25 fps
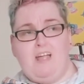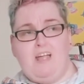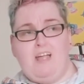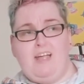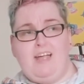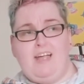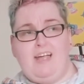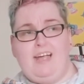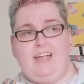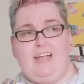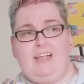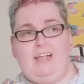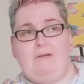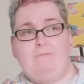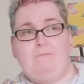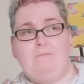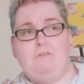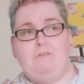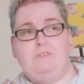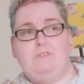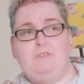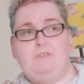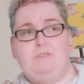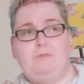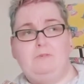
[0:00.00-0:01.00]
kind of
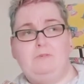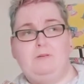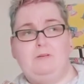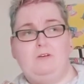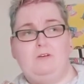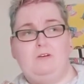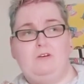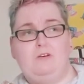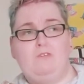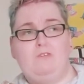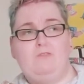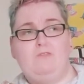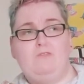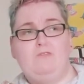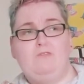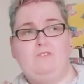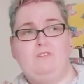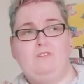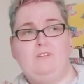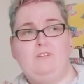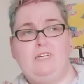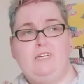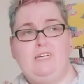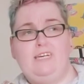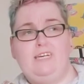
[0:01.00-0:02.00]
puts me off
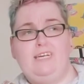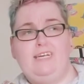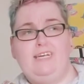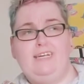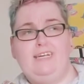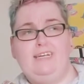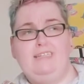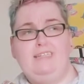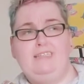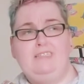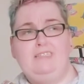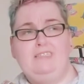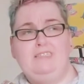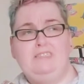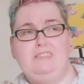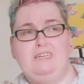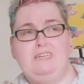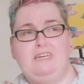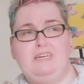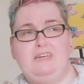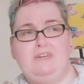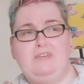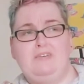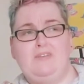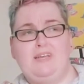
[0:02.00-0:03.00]
eating
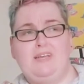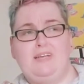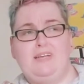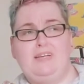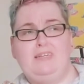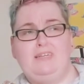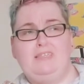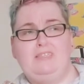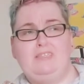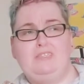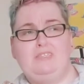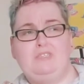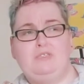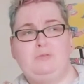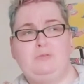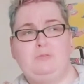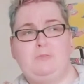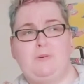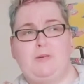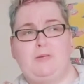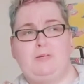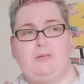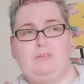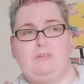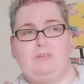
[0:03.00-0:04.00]
certain things,
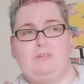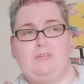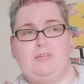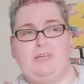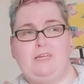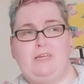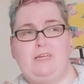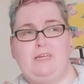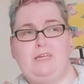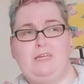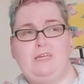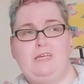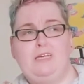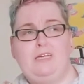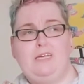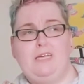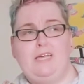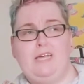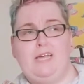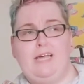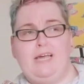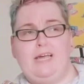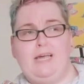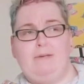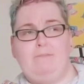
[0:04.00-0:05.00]
especially
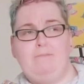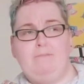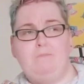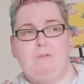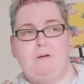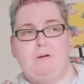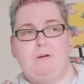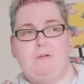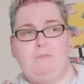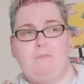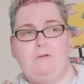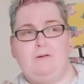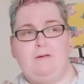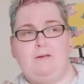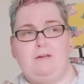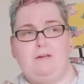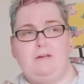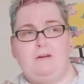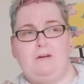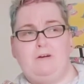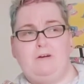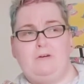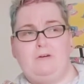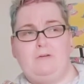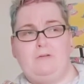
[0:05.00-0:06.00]
in public
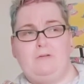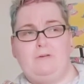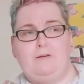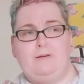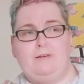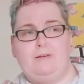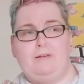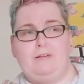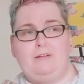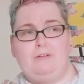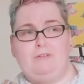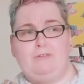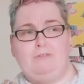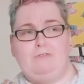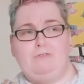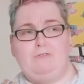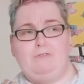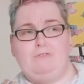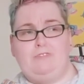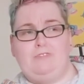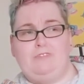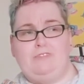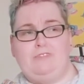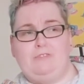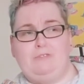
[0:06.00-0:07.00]
or when I don't
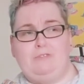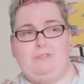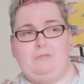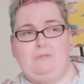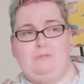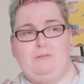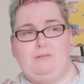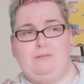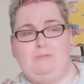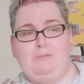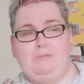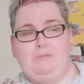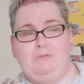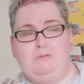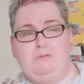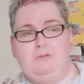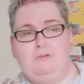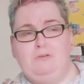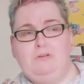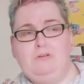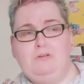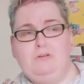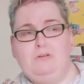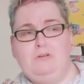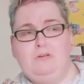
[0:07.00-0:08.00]
really know people
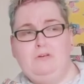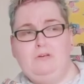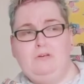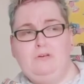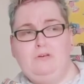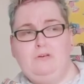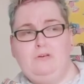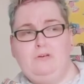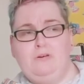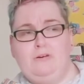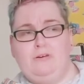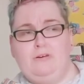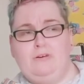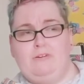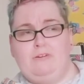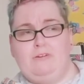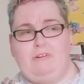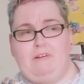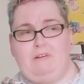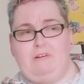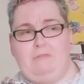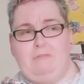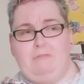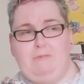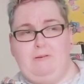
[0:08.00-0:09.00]
who are
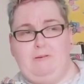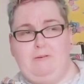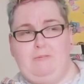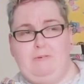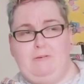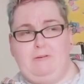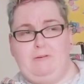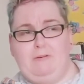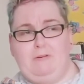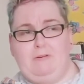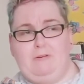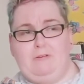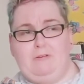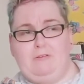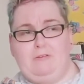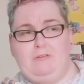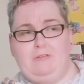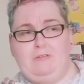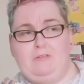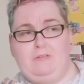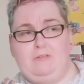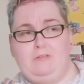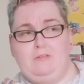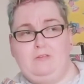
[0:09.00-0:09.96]
around me, because